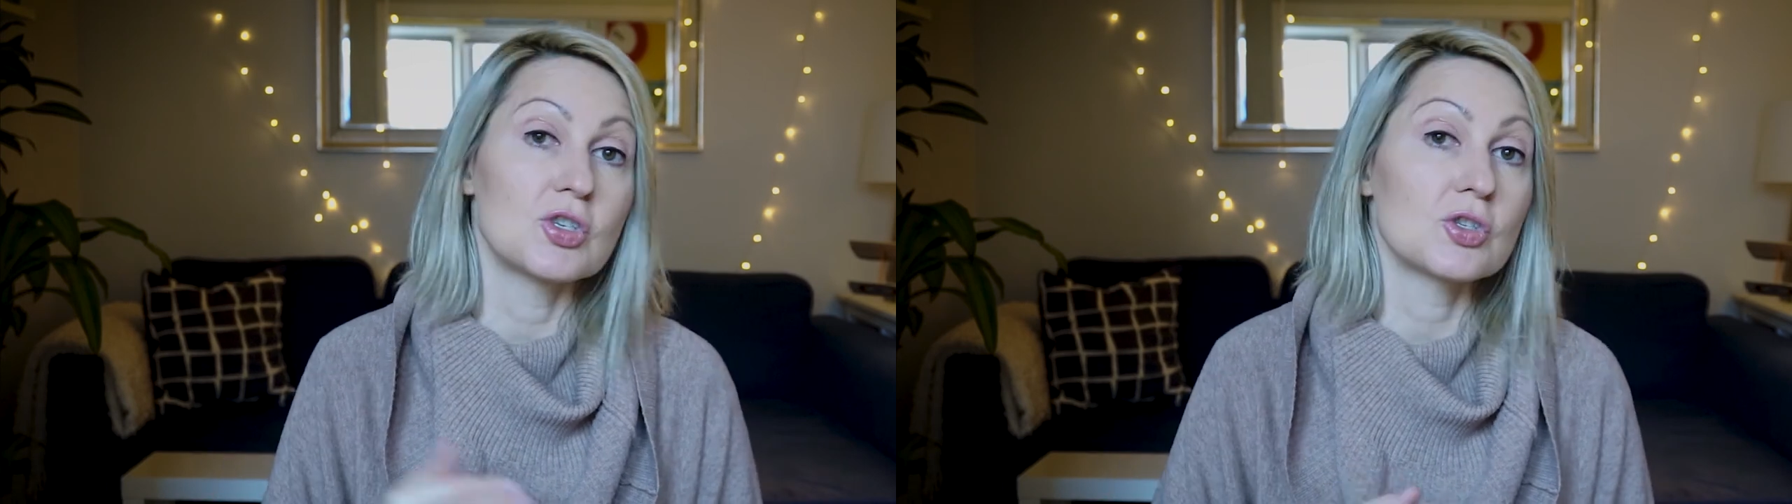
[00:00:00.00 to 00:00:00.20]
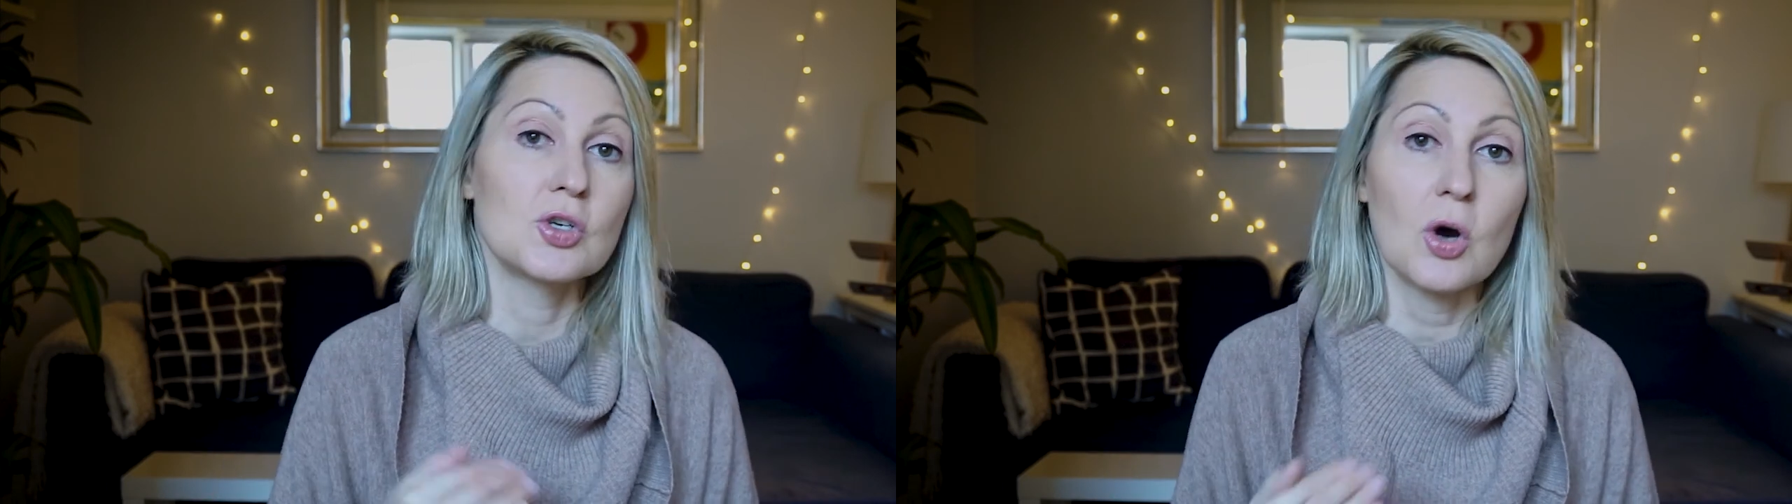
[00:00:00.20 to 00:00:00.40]

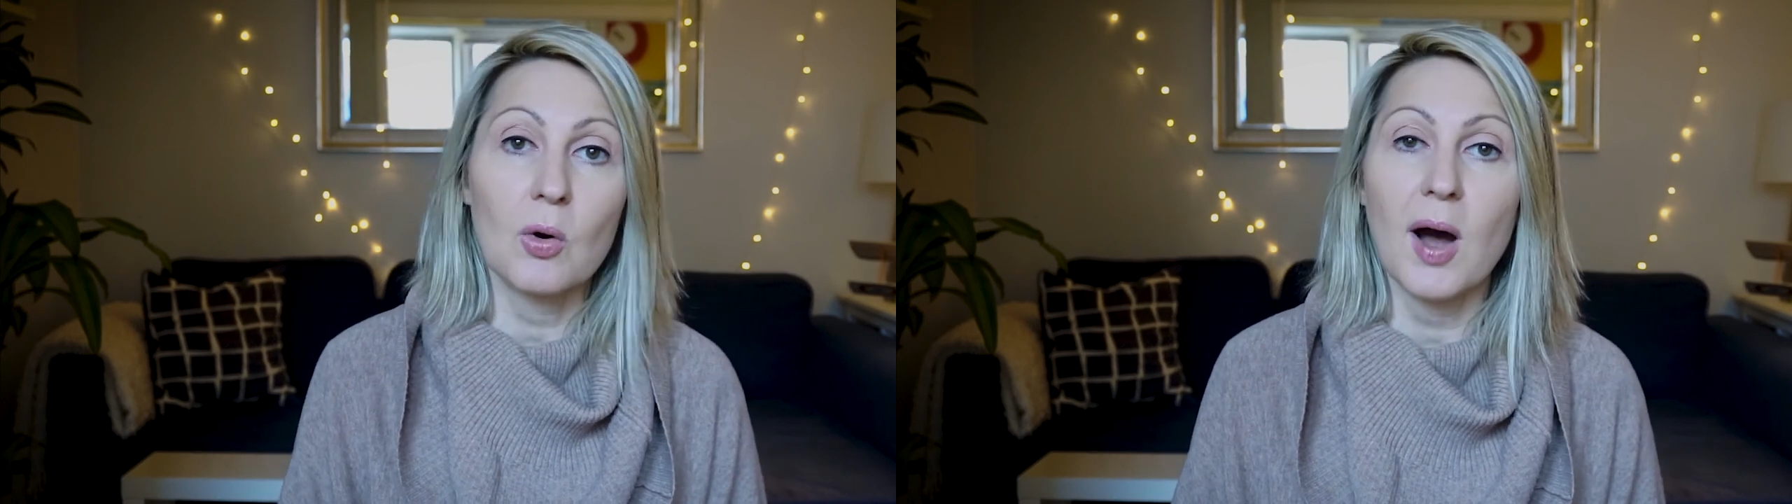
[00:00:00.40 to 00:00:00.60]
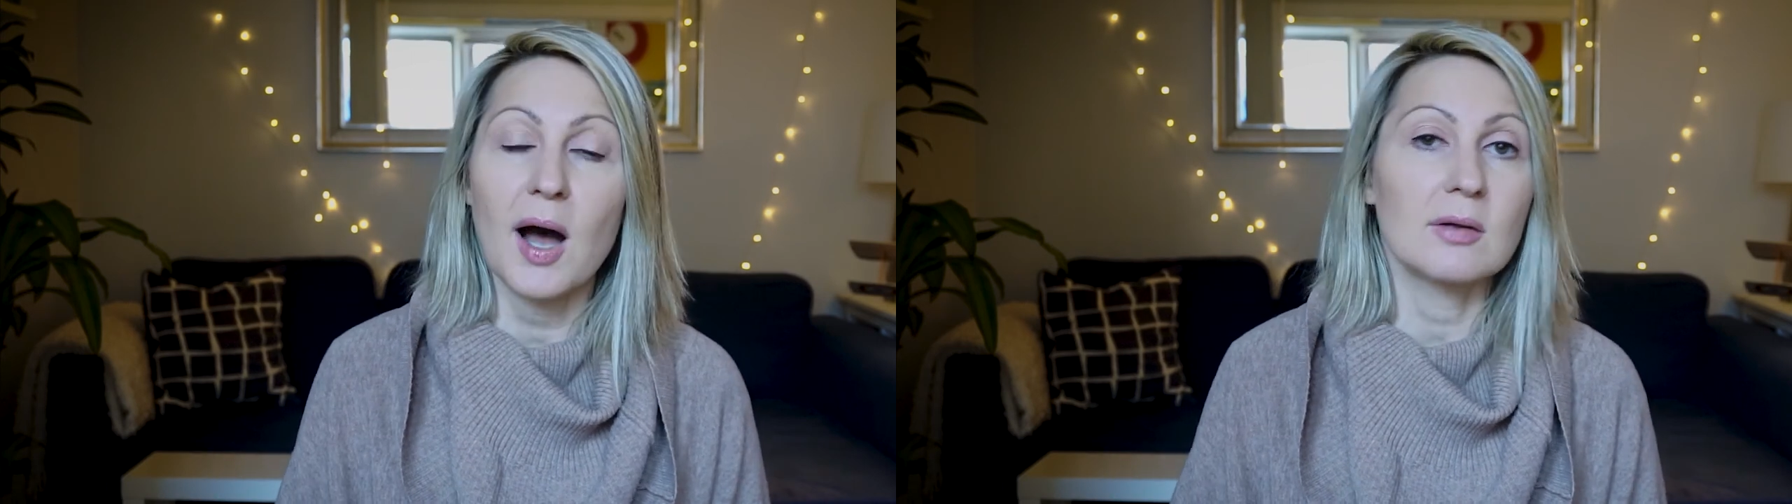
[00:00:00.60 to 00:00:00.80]
Just
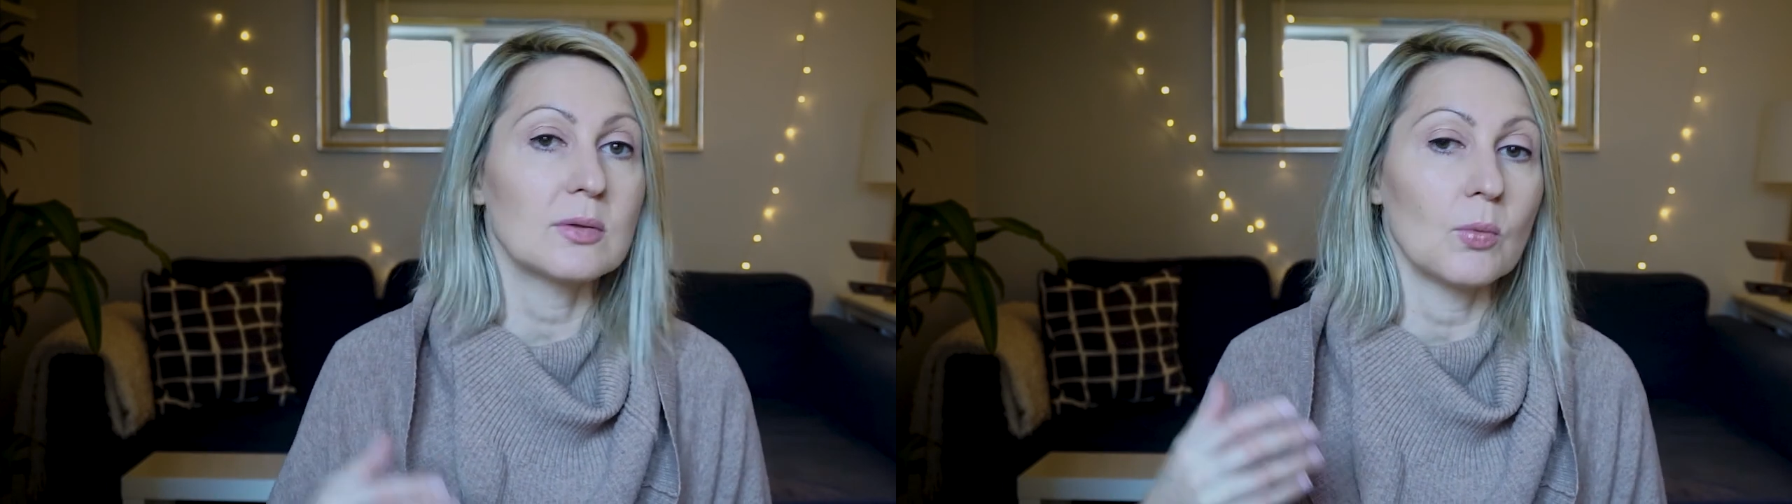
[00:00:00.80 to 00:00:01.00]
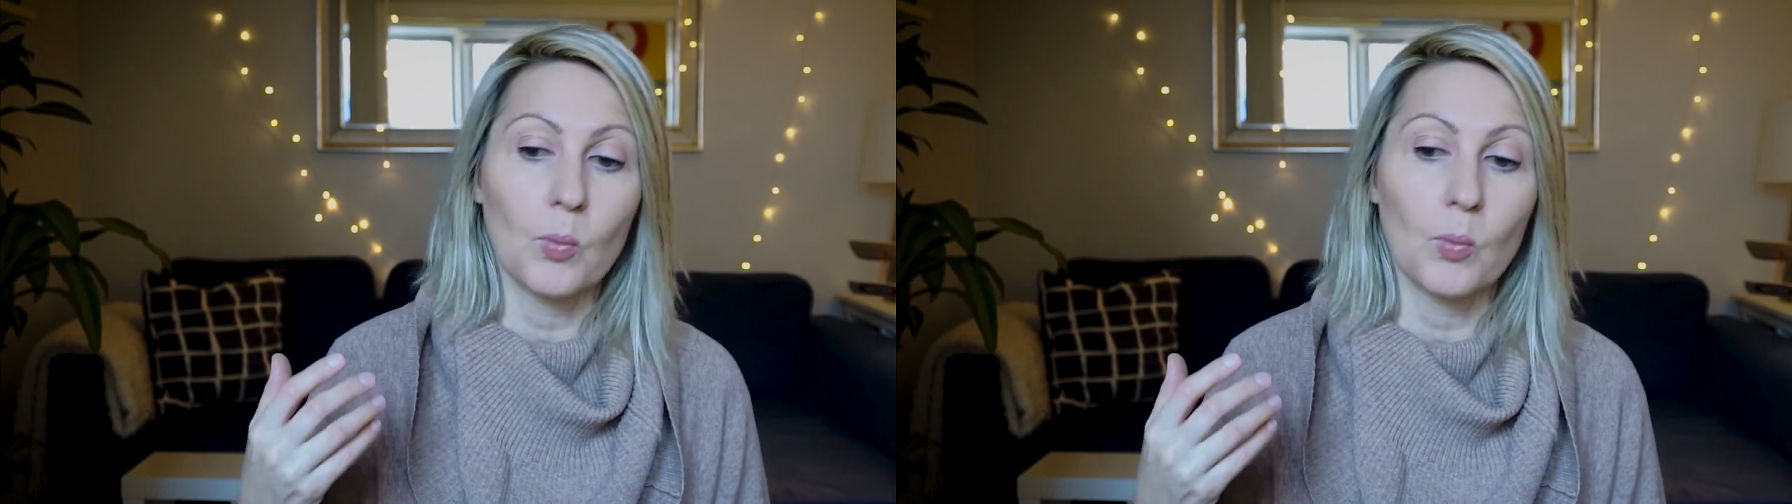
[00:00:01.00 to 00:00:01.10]
go out,